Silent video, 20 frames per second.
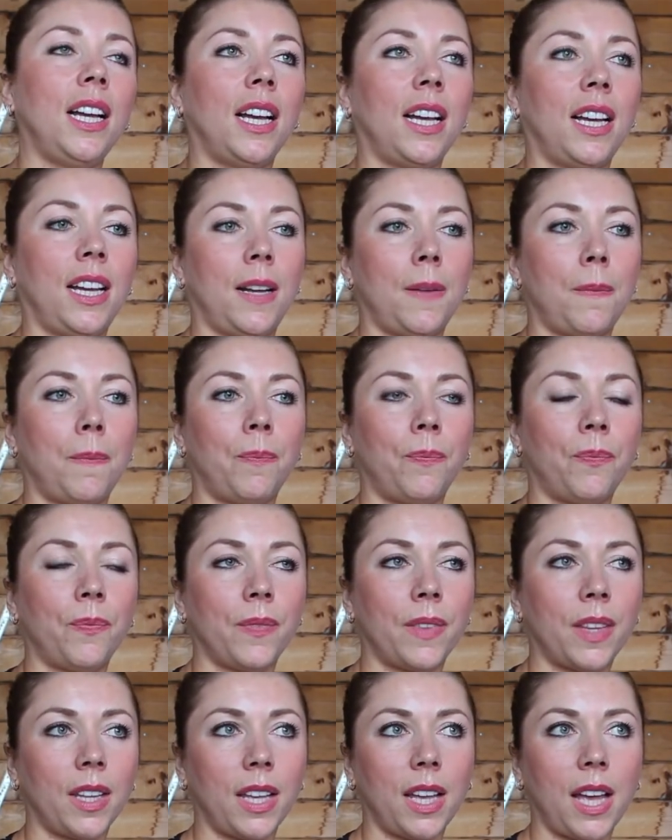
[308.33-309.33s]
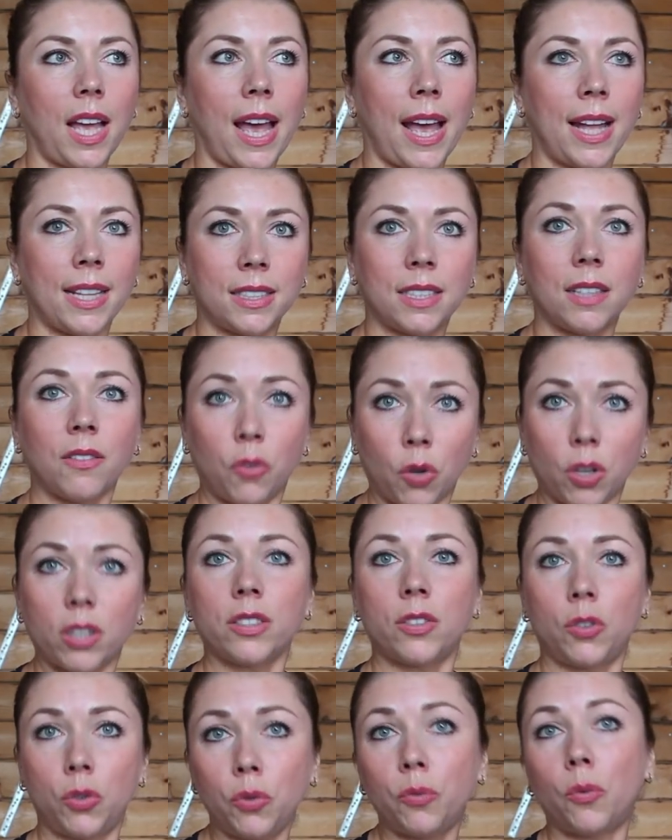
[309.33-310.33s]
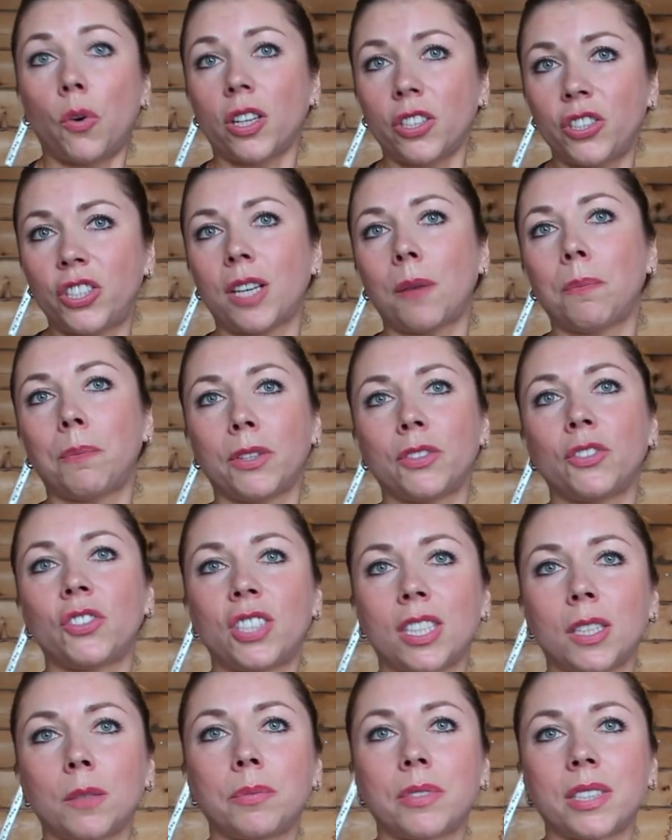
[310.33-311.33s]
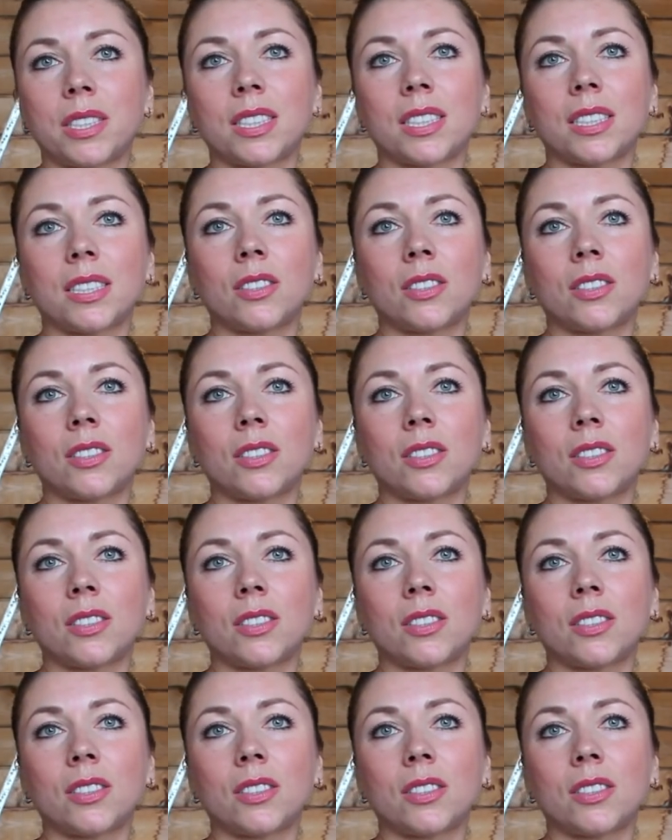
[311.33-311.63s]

and 2 World Championships,